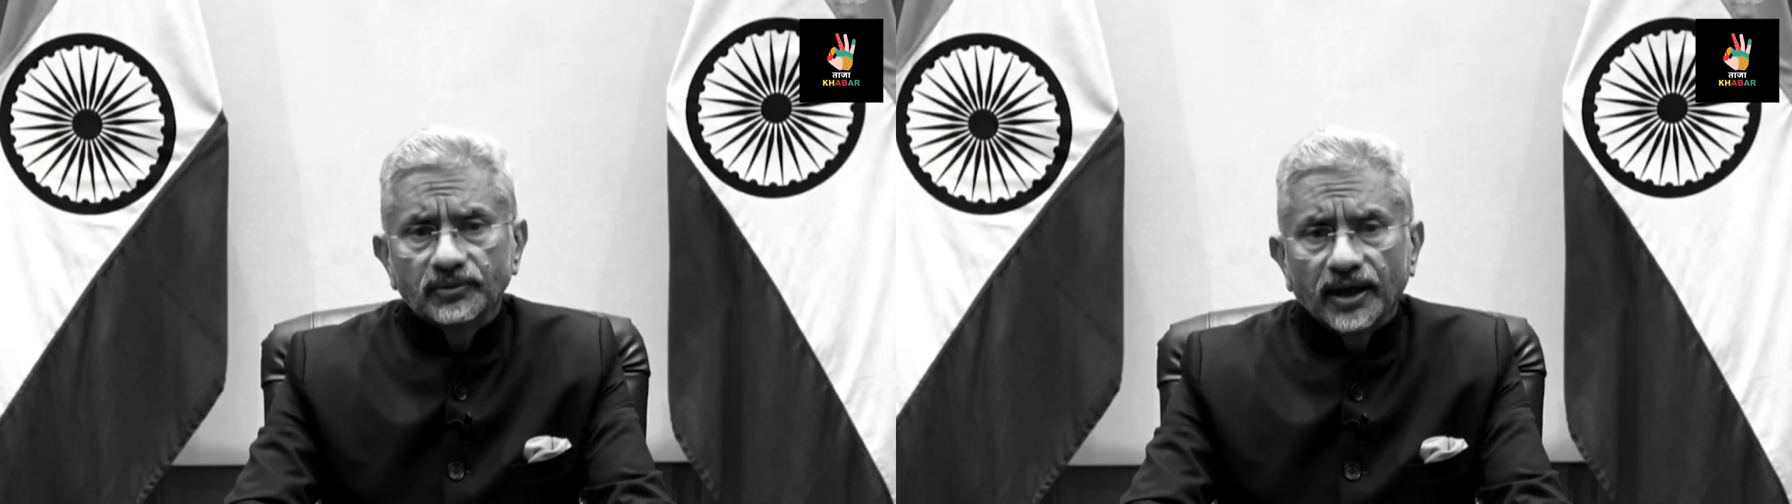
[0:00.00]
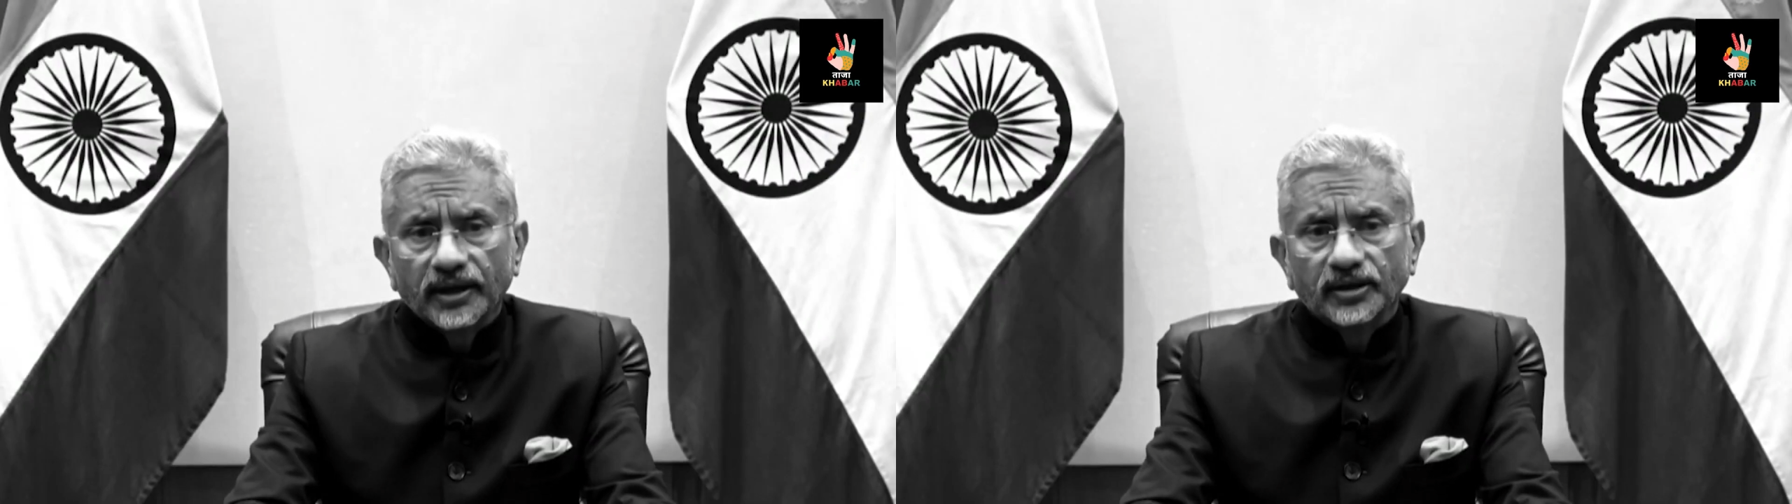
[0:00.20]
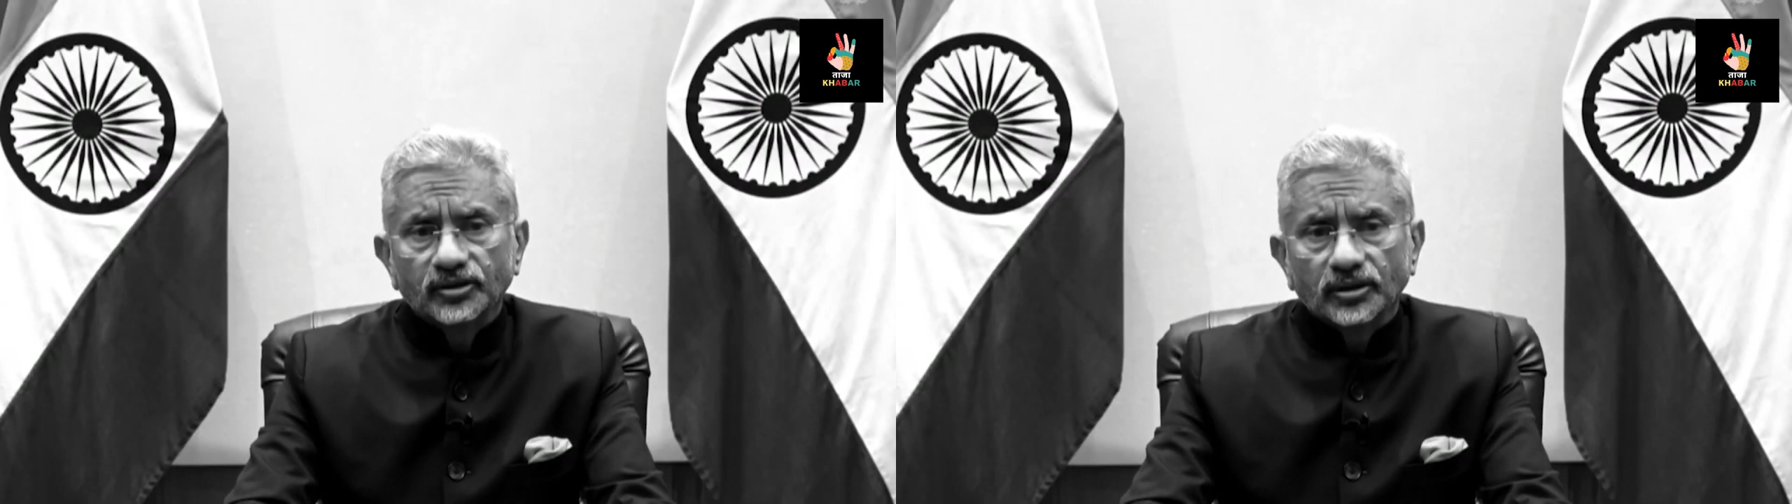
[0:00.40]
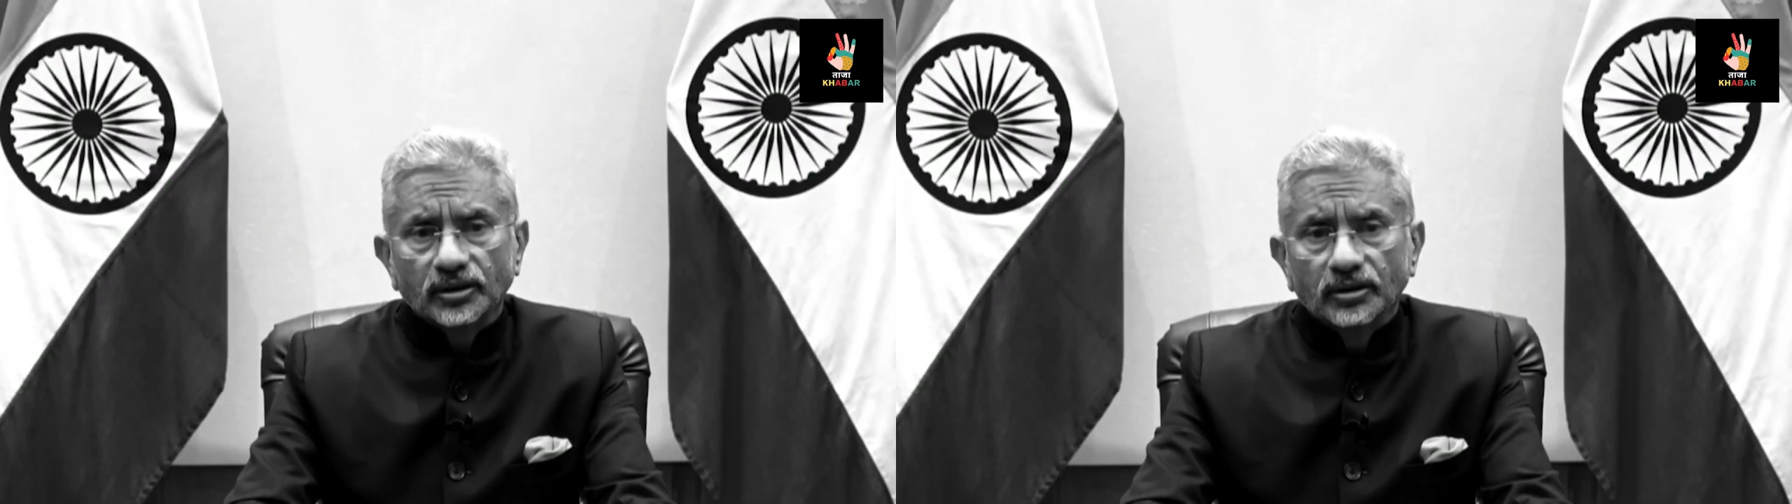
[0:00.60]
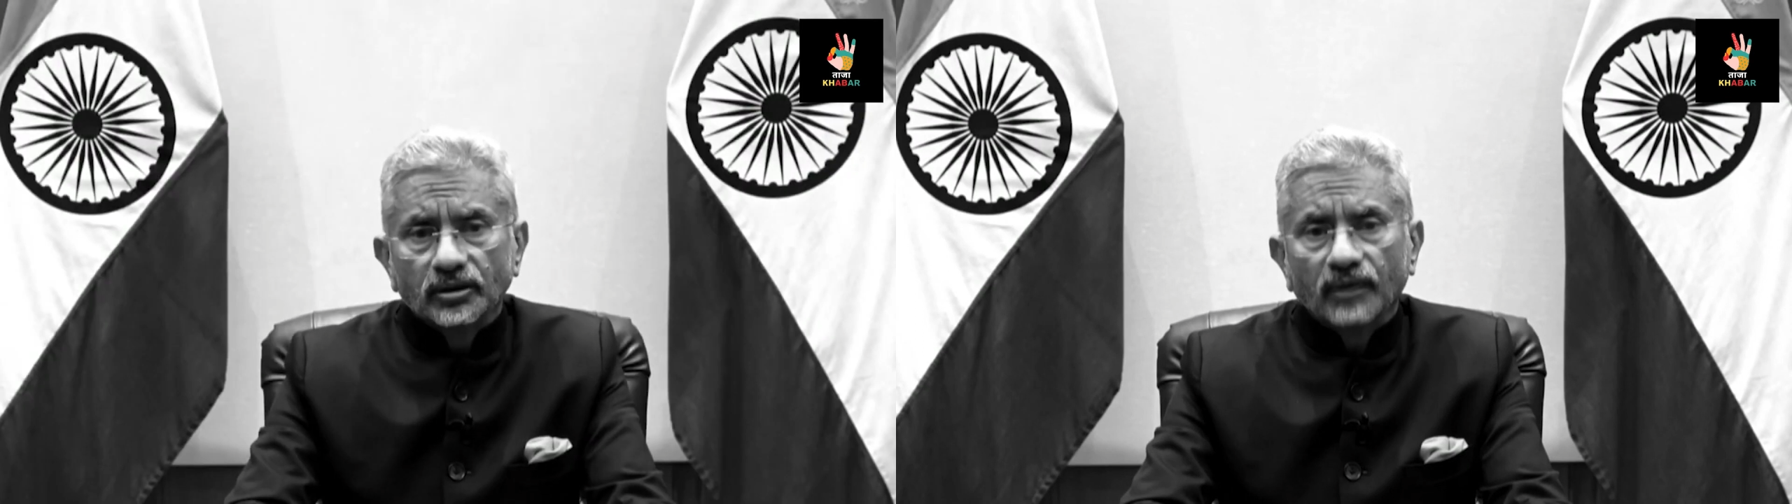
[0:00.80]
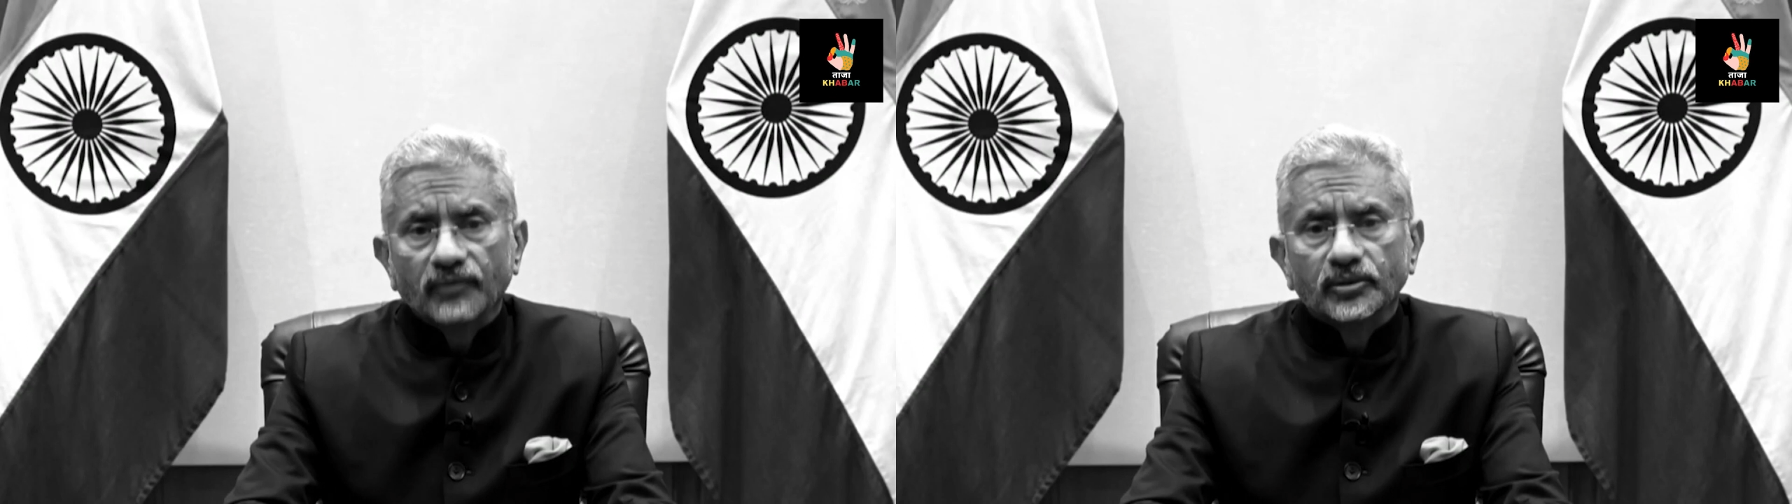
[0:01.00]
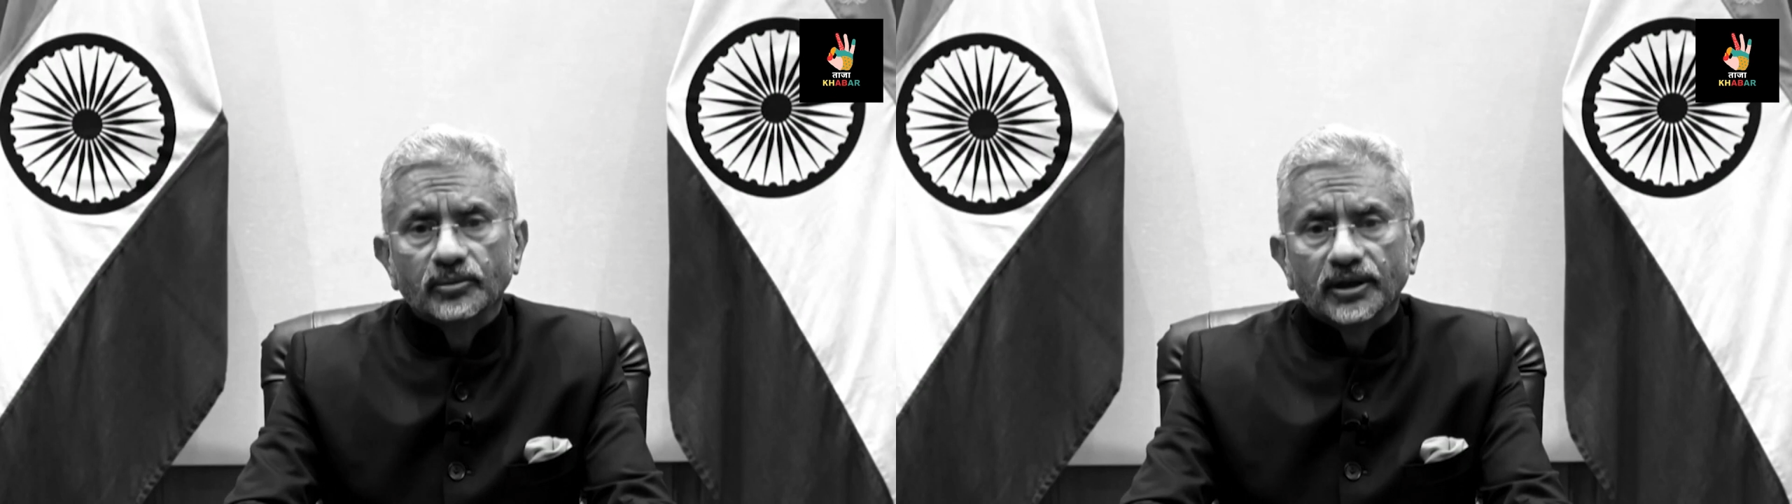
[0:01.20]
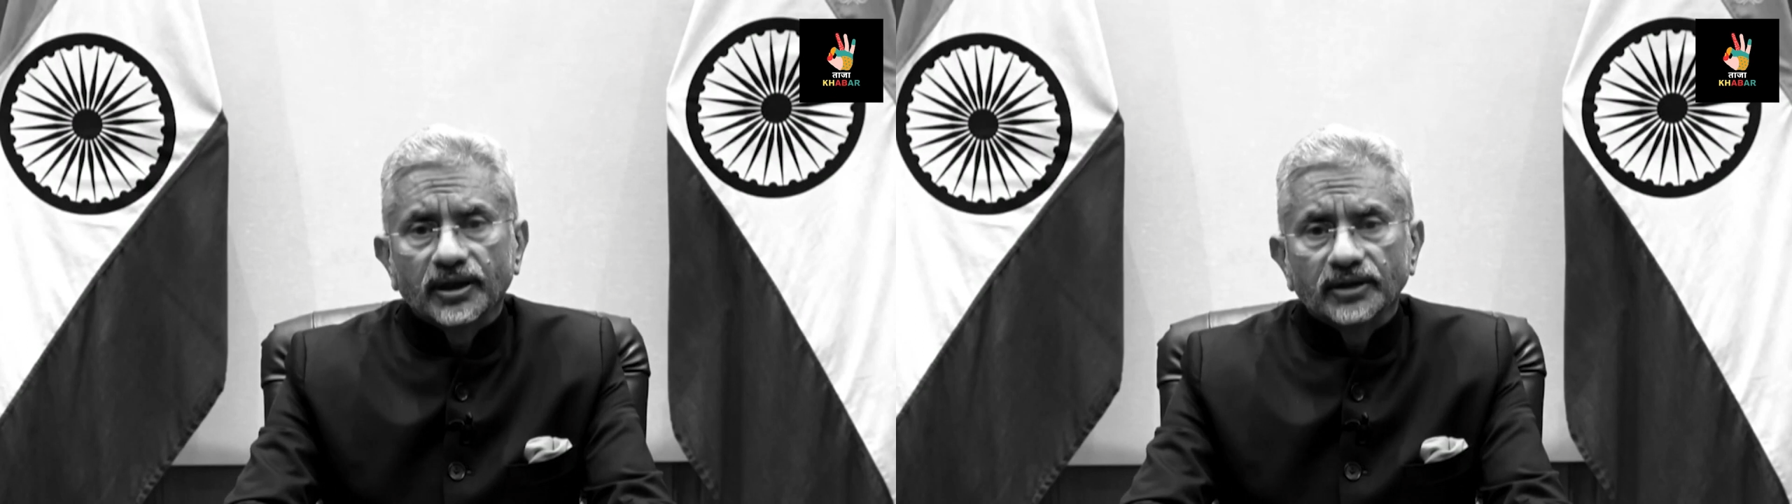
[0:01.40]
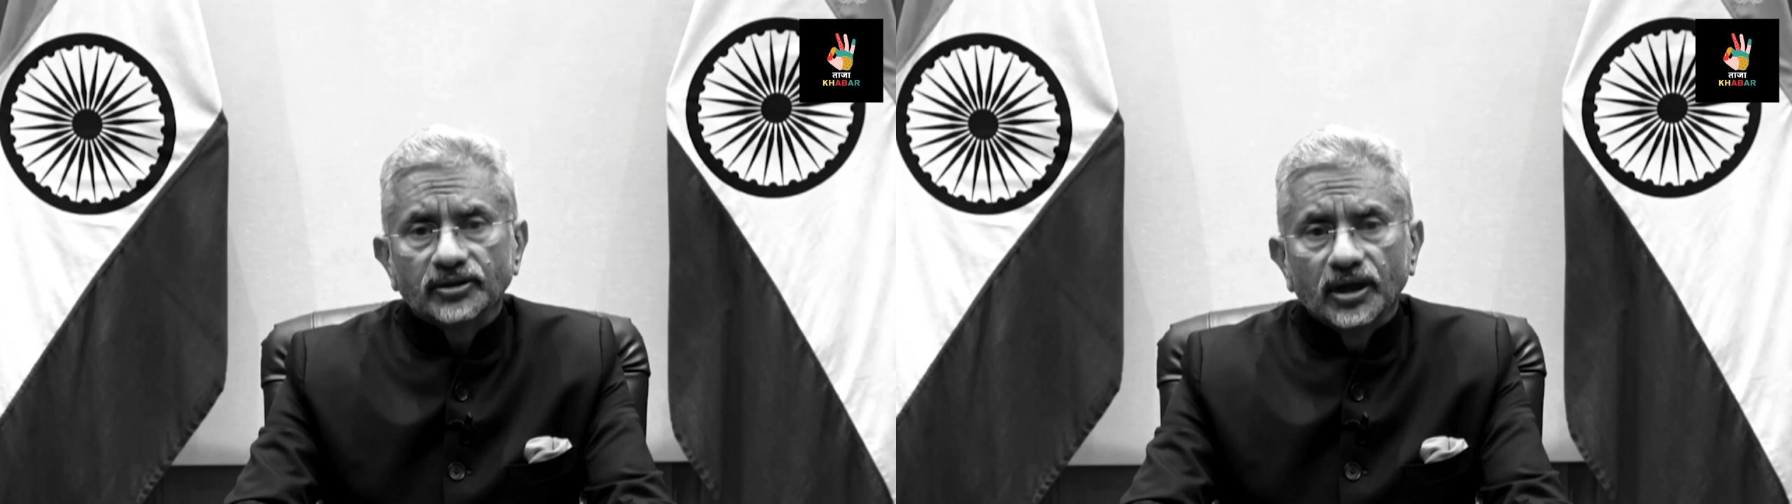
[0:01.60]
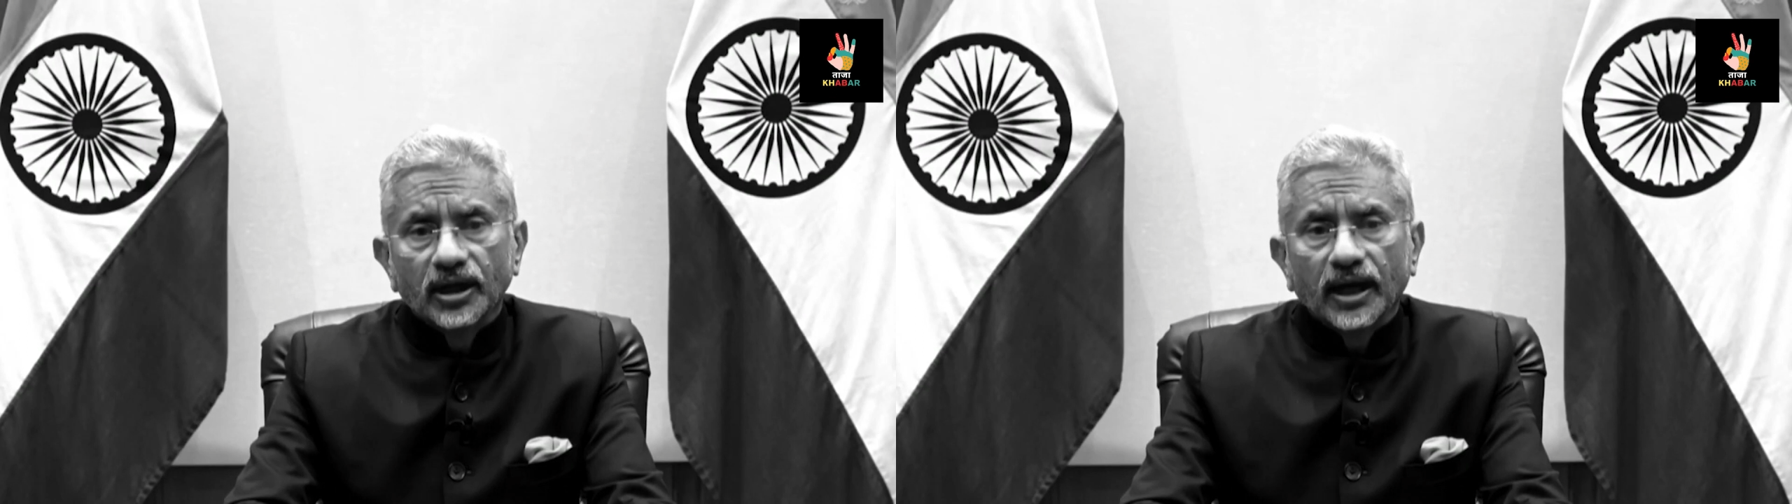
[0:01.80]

violation of human rights